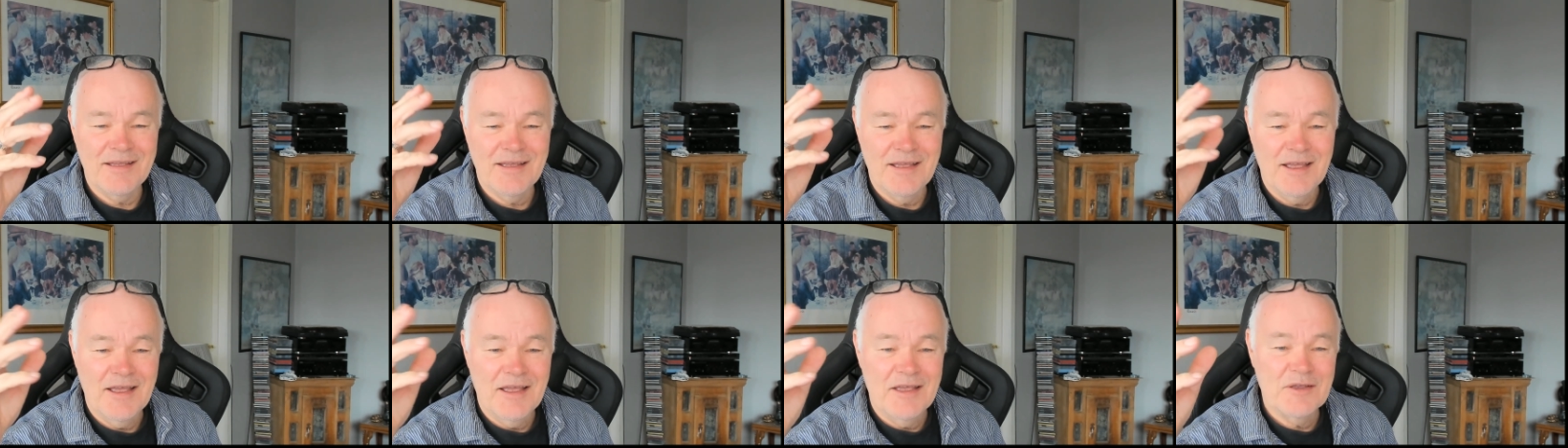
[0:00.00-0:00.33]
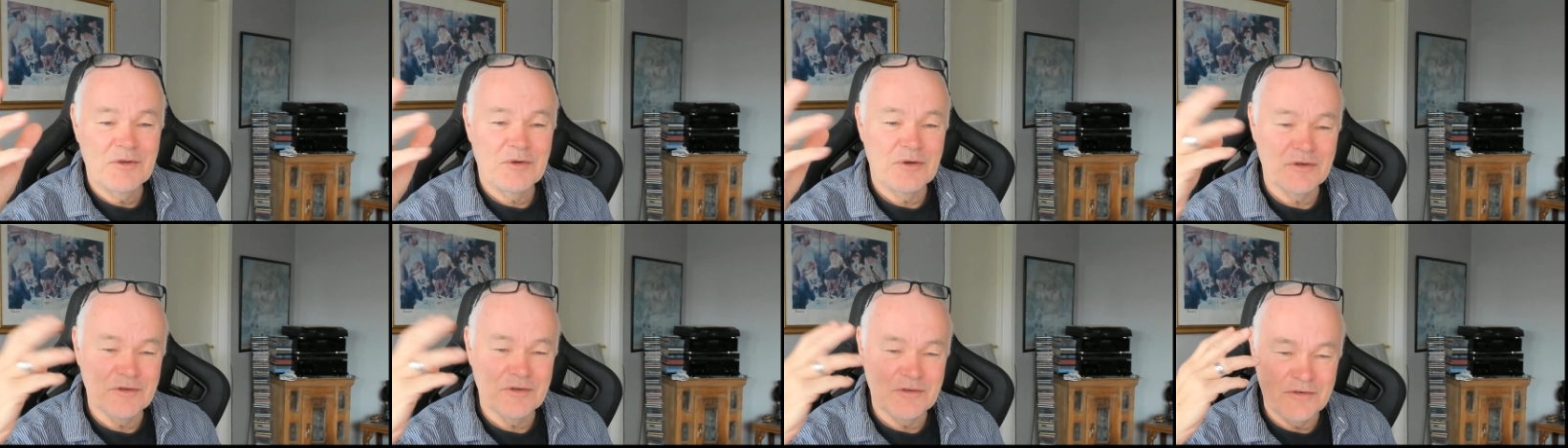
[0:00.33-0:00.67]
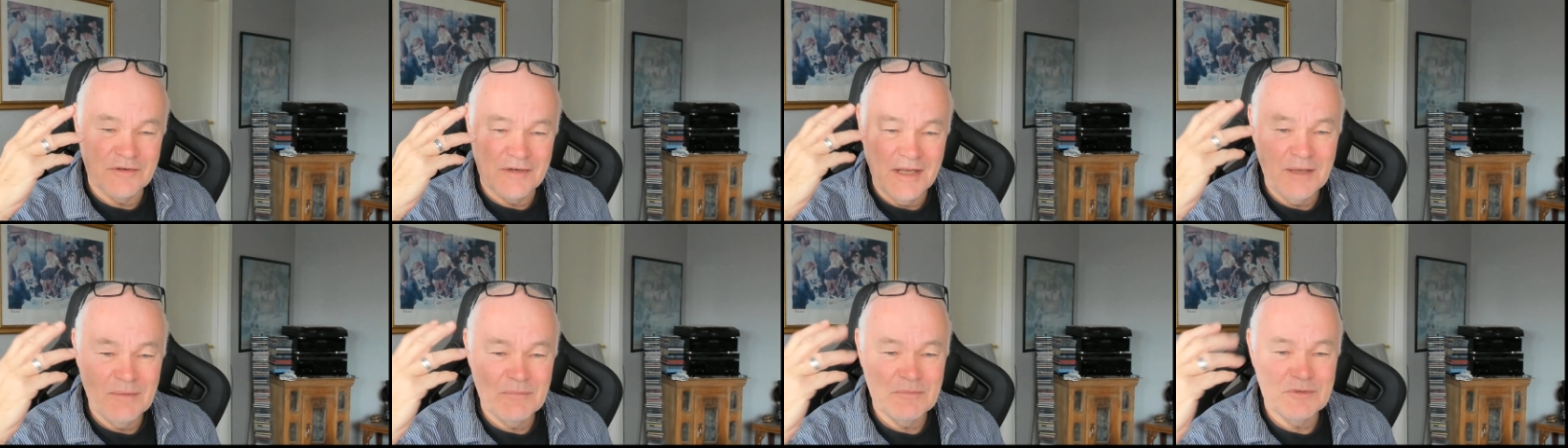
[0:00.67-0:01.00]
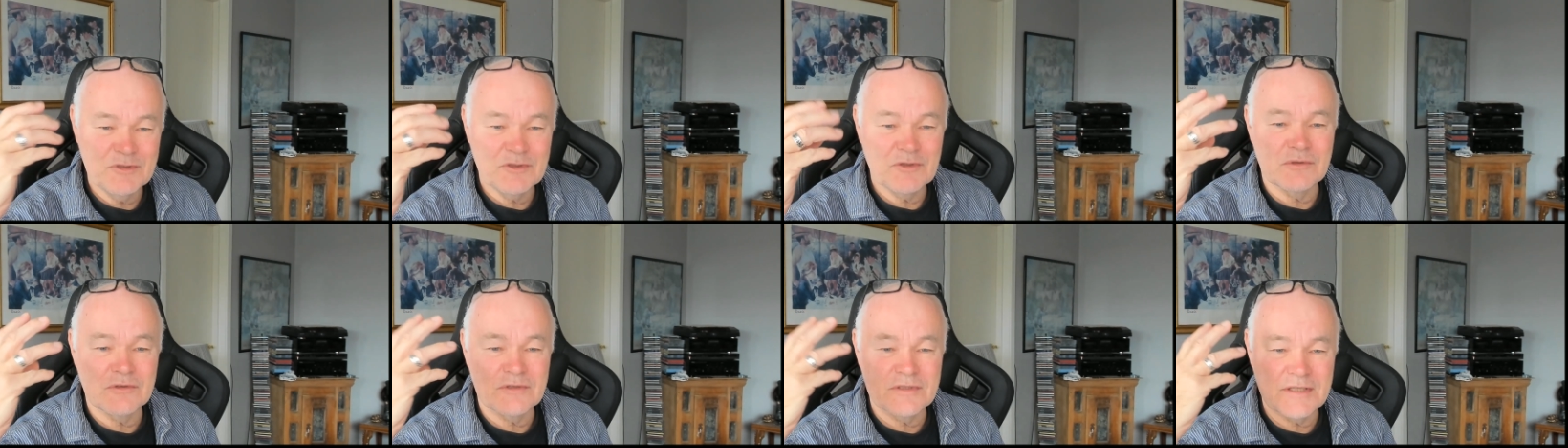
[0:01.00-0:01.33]
your dreams, your
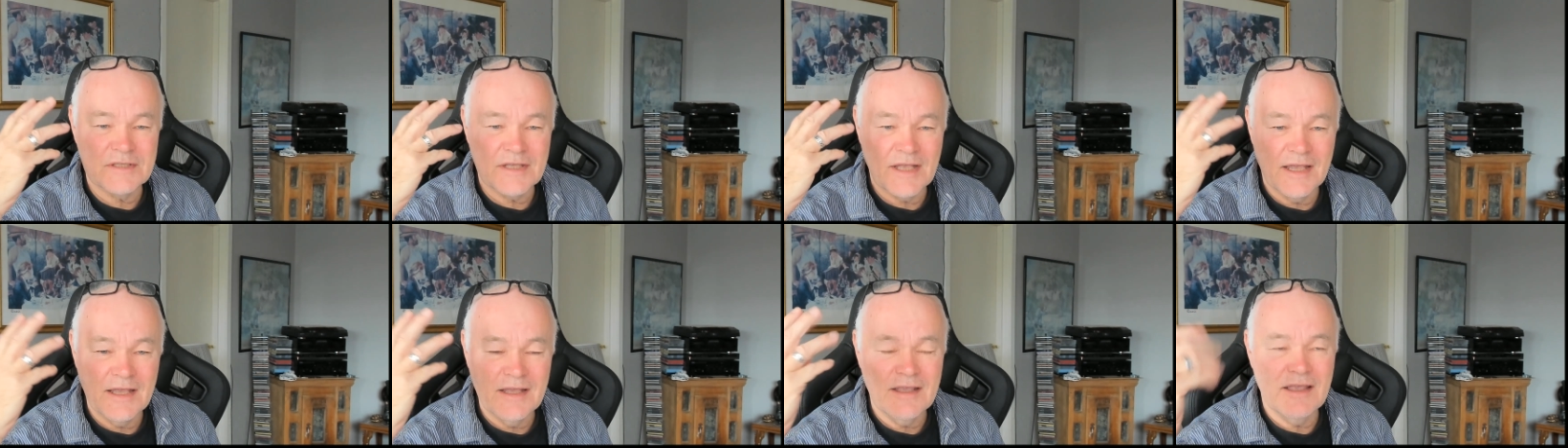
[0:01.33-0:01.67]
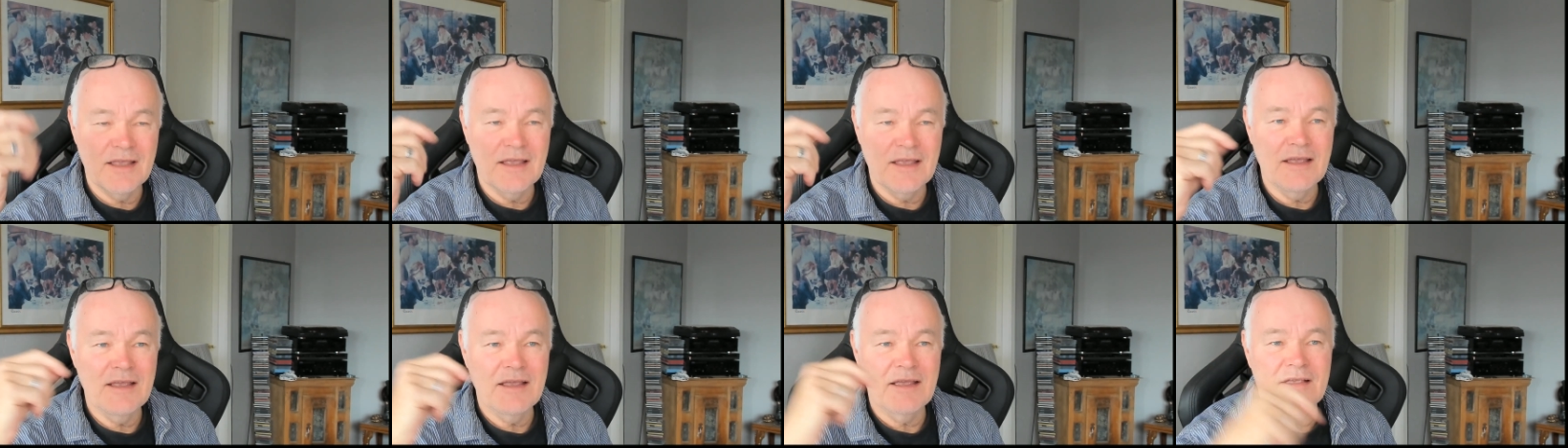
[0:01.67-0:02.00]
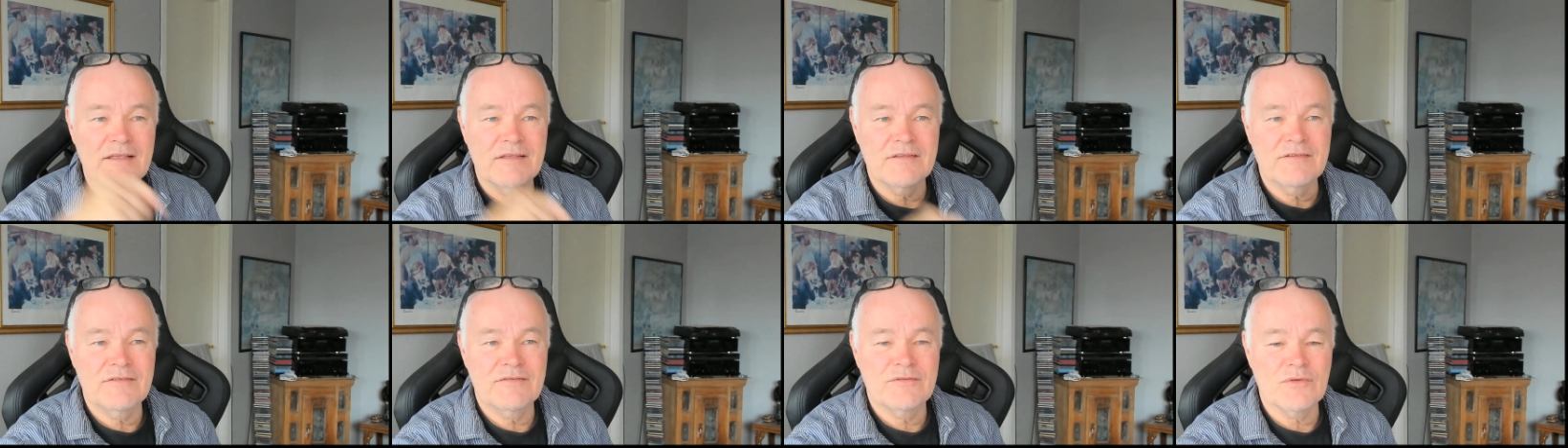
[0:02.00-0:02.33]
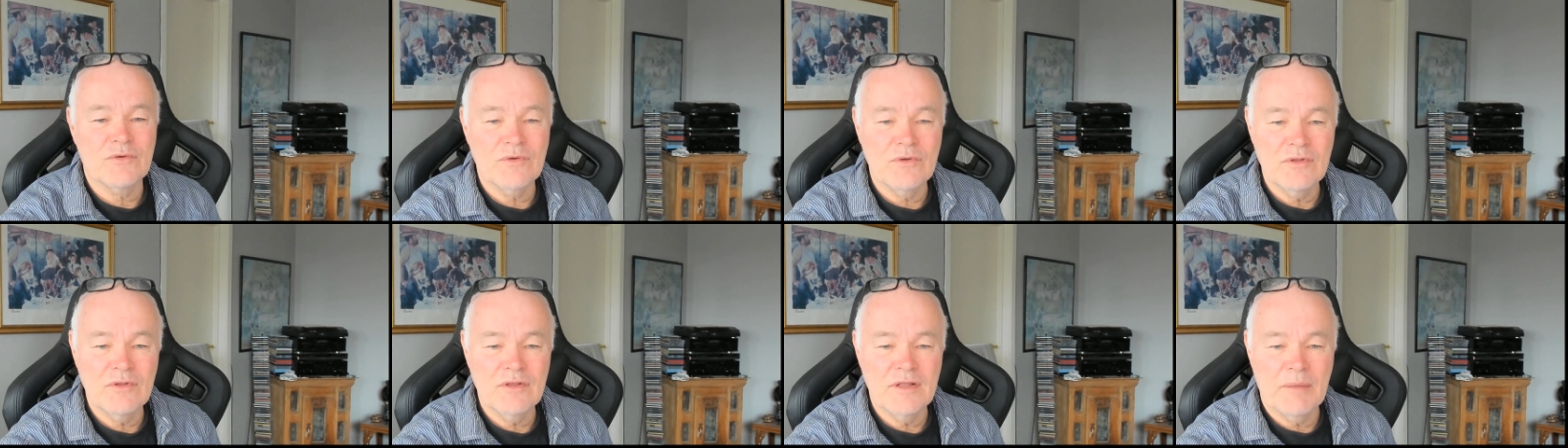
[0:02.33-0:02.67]
psyche is all a
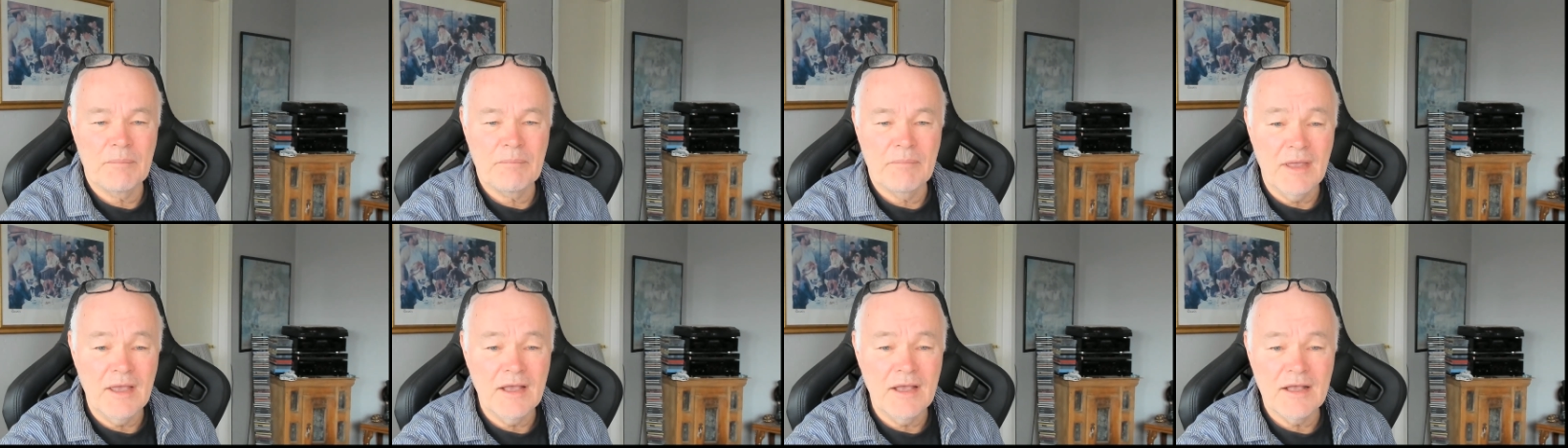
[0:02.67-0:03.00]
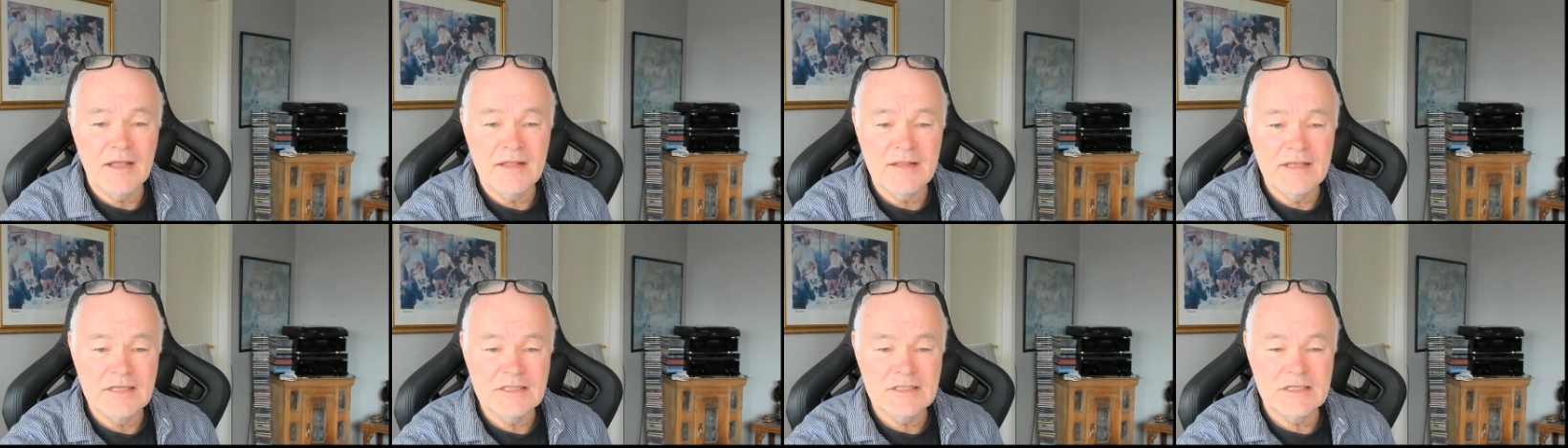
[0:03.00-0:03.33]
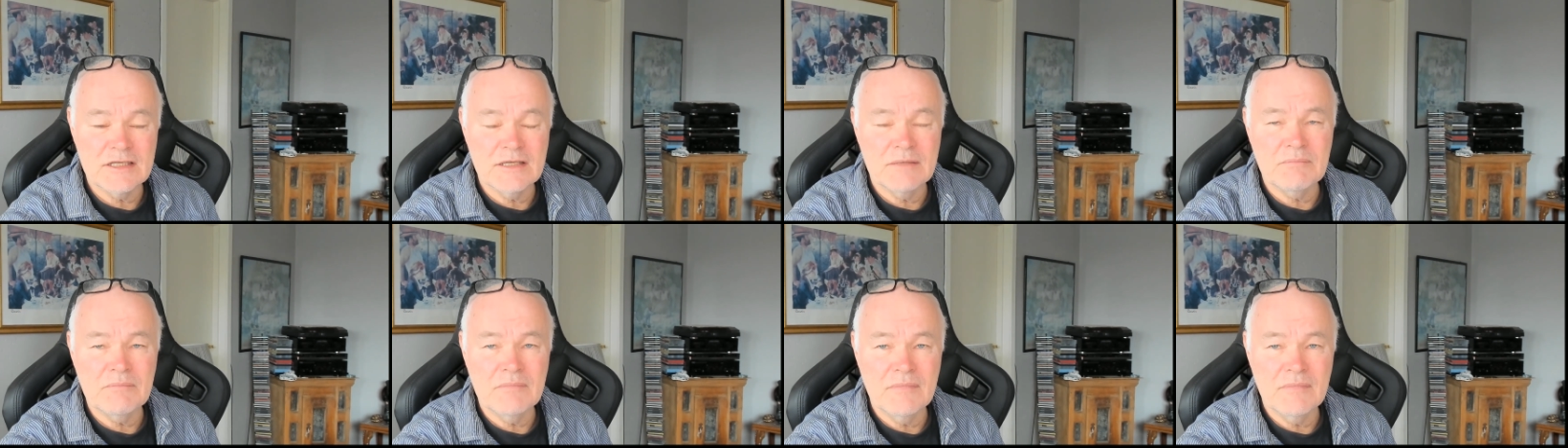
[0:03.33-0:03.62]
mechanism